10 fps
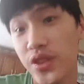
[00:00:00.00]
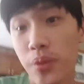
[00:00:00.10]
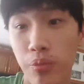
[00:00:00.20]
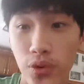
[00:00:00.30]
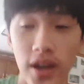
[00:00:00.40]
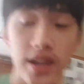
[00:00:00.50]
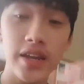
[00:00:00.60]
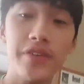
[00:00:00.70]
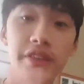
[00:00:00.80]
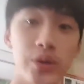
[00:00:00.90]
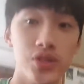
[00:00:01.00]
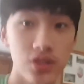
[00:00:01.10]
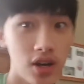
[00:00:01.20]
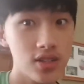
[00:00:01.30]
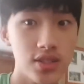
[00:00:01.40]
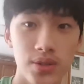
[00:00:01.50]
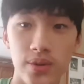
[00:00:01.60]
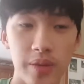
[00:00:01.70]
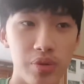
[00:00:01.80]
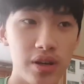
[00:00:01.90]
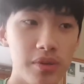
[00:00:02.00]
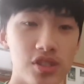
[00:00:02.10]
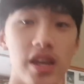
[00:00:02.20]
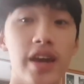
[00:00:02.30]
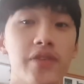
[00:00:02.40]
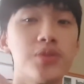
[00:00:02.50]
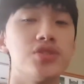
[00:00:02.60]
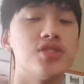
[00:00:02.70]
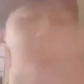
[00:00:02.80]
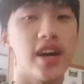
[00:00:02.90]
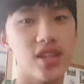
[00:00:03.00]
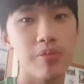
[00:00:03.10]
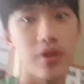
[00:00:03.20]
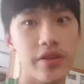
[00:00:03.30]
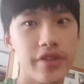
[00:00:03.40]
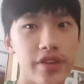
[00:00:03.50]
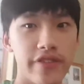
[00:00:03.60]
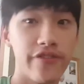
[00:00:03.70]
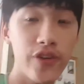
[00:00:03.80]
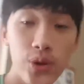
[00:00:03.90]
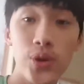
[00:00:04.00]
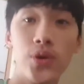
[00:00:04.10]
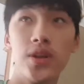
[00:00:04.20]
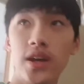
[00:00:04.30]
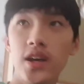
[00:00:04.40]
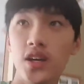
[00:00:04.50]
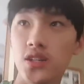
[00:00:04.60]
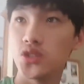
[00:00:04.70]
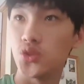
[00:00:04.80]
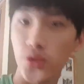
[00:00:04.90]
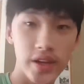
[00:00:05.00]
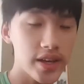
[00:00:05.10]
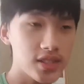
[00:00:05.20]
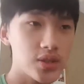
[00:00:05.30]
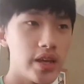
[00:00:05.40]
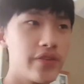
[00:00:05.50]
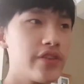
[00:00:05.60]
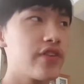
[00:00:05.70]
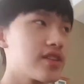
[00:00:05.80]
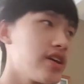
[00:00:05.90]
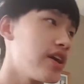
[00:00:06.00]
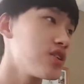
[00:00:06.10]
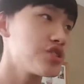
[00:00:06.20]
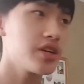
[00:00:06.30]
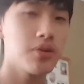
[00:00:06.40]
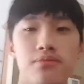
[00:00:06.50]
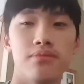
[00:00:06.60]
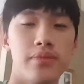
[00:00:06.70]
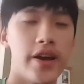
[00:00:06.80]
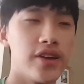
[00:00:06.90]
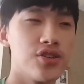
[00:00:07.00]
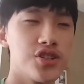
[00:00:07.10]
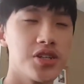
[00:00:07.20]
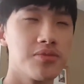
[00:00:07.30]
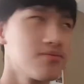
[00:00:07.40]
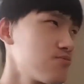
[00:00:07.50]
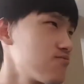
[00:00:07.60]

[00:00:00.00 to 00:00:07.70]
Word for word: even the bread and everything was gone, too. Like, pretty much everyone was stacked up on everything food, drinks, even the fact that energy. Energy.